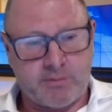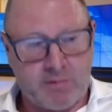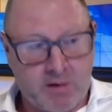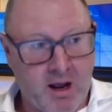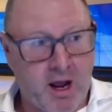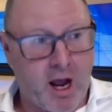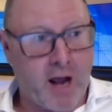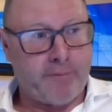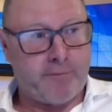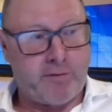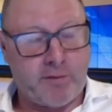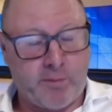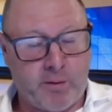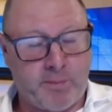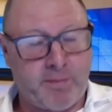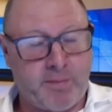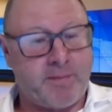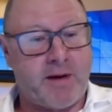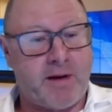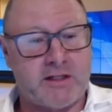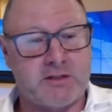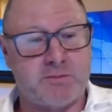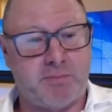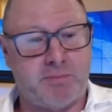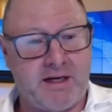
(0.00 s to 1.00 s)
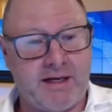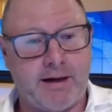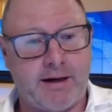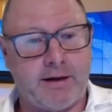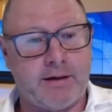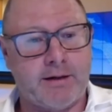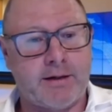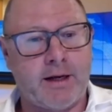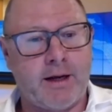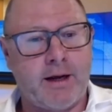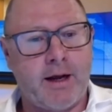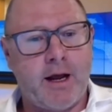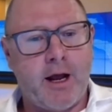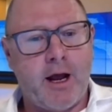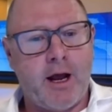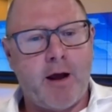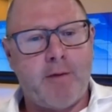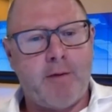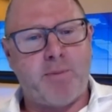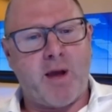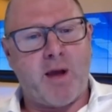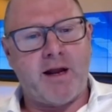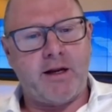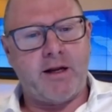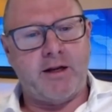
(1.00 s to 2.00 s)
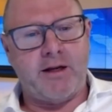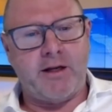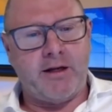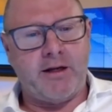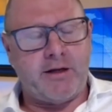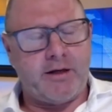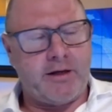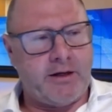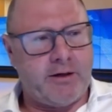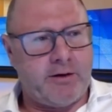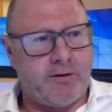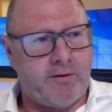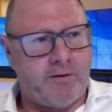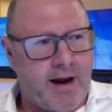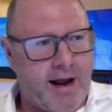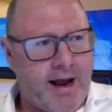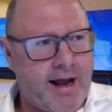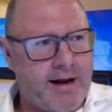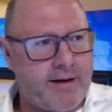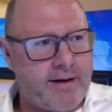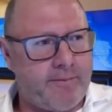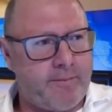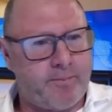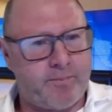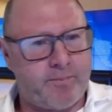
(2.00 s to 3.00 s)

hopefully will be much bigger, but you're at